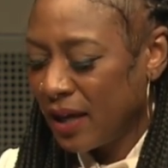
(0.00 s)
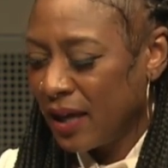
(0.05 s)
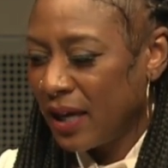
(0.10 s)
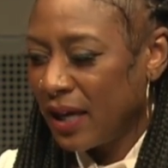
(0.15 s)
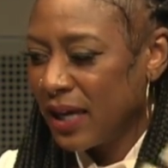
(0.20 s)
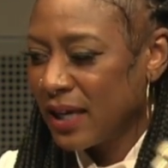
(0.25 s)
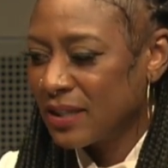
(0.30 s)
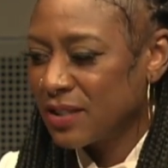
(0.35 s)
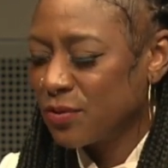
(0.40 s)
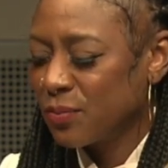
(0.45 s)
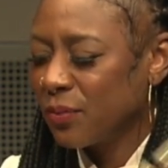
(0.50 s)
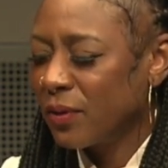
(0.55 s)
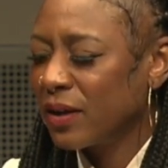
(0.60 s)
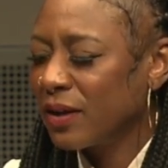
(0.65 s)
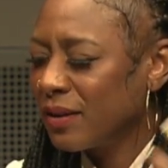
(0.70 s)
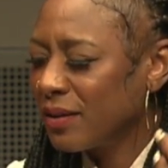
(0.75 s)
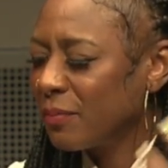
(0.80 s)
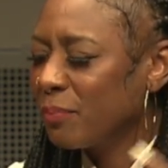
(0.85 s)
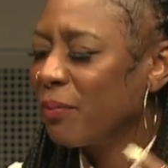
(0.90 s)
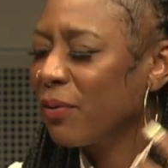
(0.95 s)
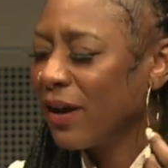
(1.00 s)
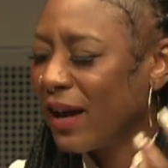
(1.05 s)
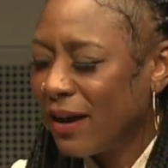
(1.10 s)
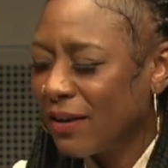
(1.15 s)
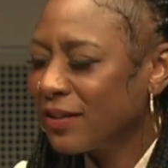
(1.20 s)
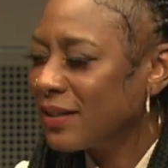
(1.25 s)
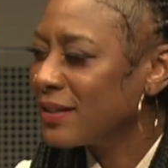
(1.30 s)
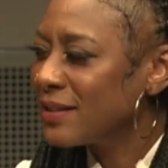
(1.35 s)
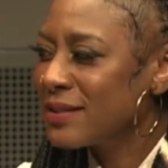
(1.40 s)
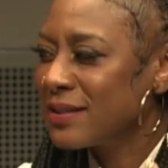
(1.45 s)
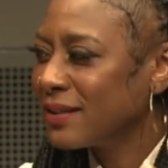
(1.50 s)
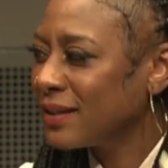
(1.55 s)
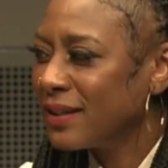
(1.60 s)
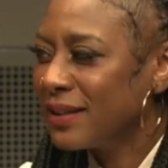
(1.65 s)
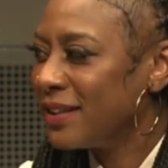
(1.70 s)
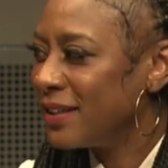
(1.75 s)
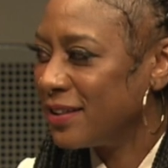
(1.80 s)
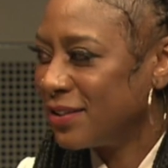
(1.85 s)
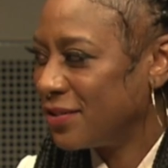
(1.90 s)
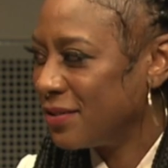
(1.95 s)
It's one of the proudest
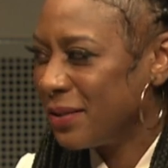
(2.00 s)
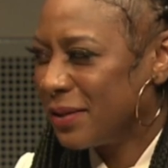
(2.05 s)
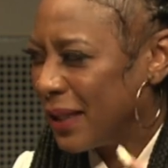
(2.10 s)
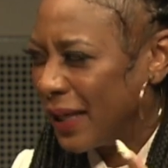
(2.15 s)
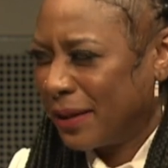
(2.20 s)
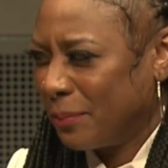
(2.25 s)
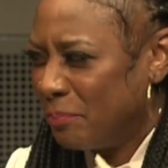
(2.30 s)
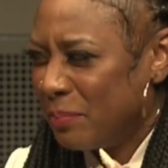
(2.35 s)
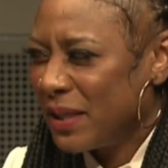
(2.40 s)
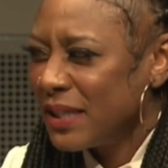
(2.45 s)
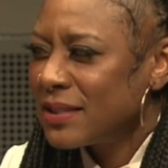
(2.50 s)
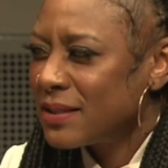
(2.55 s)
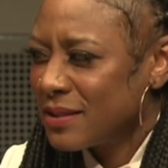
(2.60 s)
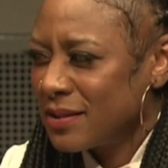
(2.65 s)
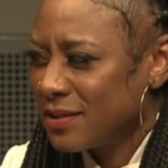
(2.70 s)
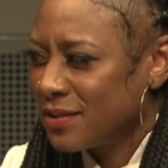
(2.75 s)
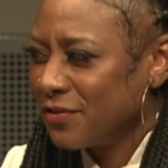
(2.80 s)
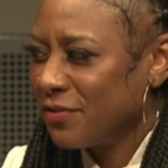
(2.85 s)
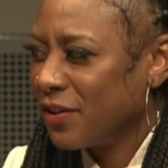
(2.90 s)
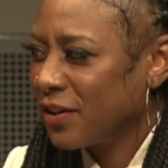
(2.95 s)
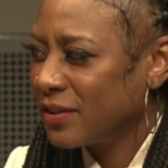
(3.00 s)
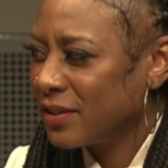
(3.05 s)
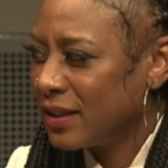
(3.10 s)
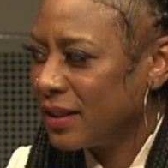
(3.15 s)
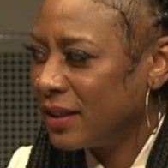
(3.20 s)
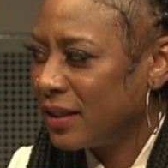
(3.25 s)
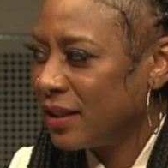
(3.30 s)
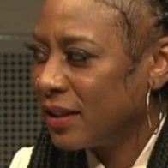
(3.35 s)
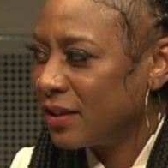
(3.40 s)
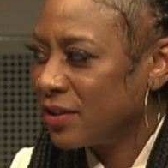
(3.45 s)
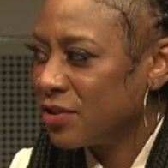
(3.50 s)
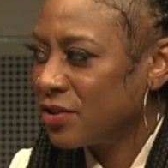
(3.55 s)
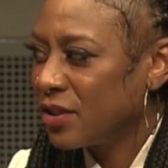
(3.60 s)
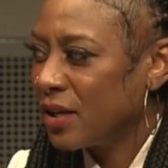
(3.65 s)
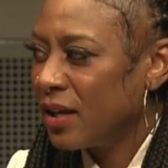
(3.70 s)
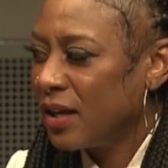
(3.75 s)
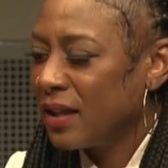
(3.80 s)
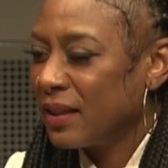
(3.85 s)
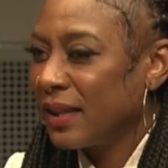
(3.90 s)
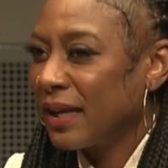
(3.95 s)
lineage, like, pieces of our lineage.
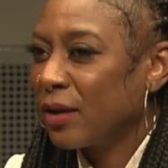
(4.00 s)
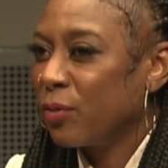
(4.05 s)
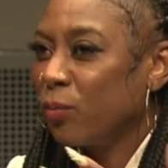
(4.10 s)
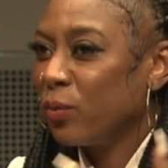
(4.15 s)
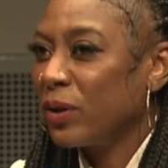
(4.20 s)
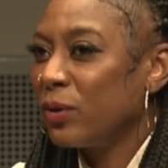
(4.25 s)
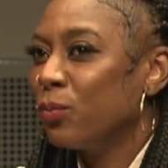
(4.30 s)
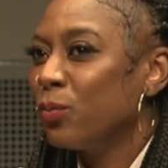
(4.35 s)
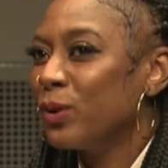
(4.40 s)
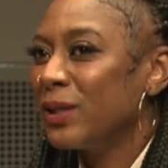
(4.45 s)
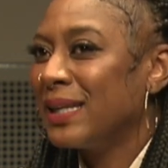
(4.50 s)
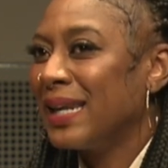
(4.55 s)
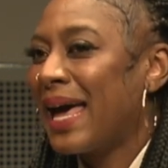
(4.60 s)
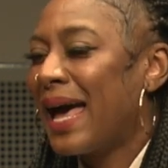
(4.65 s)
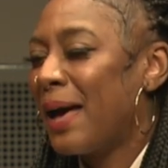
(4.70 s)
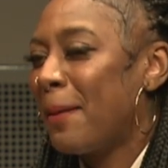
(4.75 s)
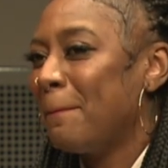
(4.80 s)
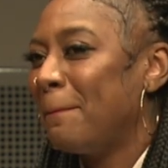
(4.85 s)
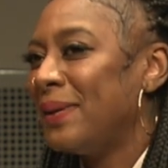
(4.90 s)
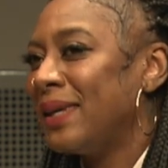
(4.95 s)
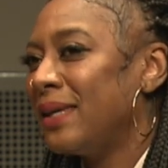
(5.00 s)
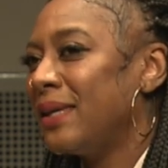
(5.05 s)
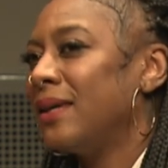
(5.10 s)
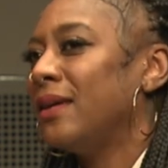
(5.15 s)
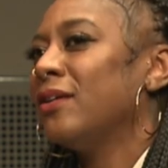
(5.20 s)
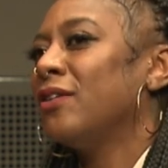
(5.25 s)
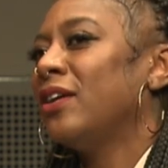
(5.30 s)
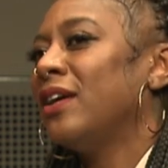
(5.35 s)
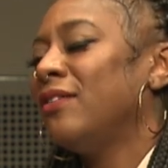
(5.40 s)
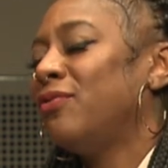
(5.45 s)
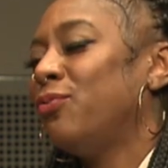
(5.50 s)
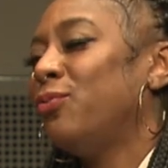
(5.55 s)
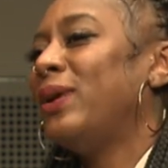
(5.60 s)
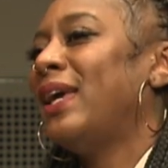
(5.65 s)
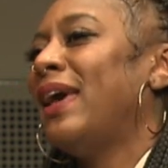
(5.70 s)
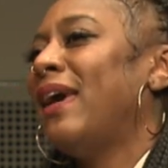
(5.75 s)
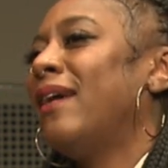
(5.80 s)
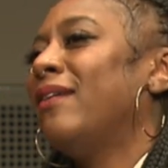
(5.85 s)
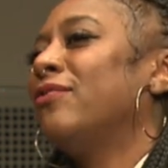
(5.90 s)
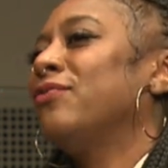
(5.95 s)
Like, we would not be here if we
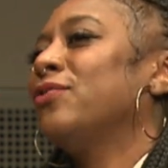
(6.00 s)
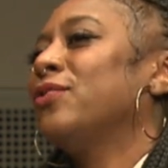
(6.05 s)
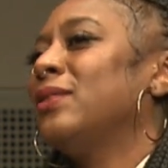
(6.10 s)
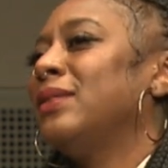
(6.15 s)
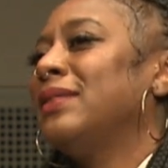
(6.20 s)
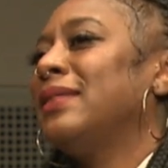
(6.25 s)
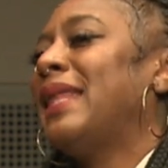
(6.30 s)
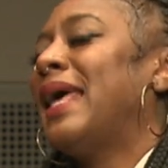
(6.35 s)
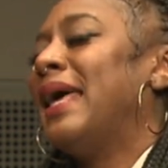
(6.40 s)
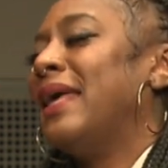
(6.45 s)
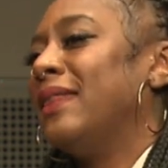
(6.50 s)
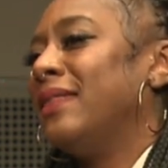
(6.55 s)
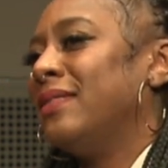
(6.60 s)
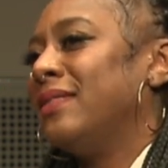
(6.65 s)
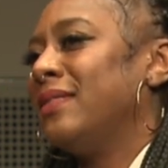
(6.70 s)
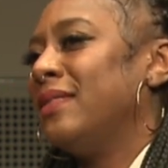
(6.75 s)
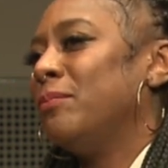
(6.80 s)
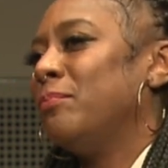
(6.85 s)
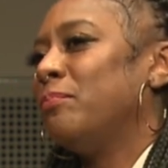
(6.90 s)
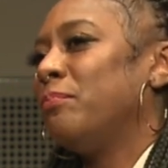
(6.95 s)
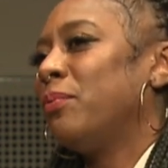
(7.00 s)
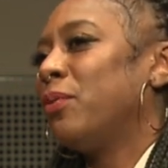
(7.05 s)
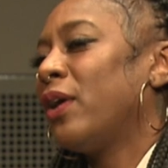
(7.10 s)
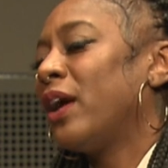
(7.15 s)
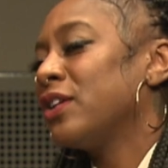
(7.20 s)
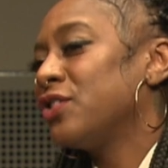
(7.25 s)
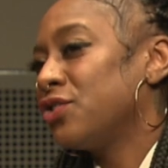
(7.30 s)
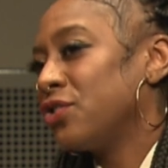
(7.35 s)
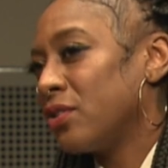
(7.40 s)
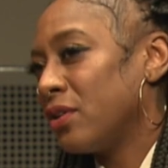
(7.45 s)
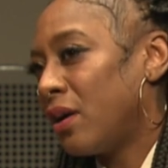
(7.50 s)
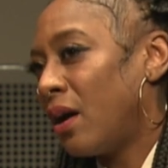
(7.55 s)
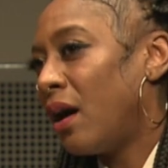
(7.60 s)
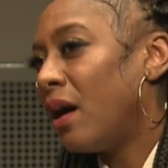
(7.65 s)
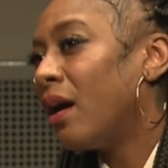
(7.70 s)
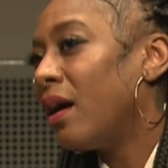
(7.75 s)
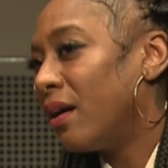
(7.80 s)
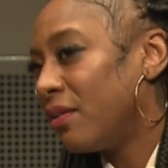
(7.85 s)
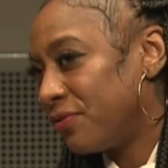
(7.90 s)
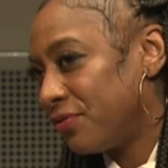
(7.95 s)
ever let the pressure
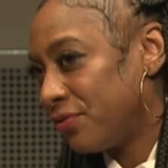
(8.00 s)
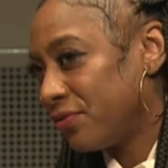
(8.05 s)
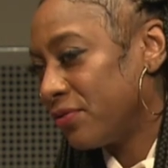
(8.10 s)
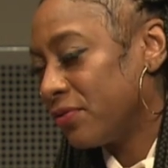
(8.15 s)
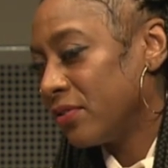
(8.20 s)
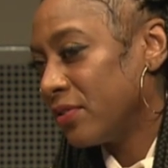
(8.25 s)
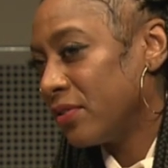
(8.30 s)
off,